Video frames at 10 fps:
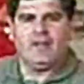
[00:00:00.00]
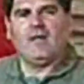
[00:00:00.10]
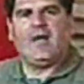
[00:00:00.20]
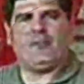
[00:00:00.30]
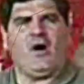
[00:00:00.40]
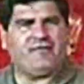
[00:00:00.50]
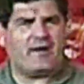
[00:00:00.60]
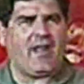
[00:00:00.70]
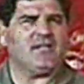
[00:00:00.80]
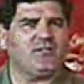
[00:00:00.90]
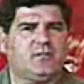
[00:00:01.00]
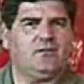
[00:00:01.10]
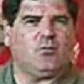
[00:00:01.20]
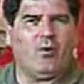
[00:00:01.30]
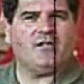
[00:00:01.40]
I'm Nick Lappos.
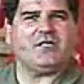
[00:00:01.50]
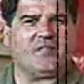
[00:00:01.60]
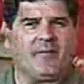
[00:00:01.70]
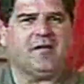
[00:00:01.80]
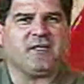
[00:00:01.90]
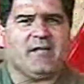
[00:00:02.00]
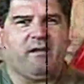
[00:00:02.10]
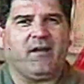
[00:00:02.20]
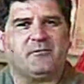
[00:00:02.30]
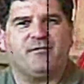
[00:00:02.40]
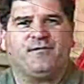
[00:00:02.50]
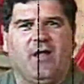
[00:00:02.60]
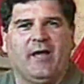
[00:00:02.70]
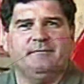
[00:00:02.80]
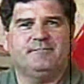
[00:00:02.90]
I was the Chief Research and
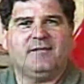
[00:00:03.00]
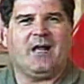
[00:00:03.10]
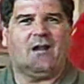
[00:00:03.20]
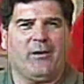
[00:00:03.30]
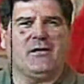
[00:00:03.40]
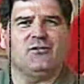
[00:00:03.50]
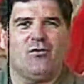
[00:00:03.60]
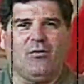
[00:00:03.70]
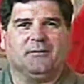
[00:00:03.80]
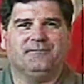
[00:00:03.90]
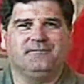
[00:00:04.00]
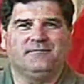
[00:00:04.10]
Development Test Pilot, and so I was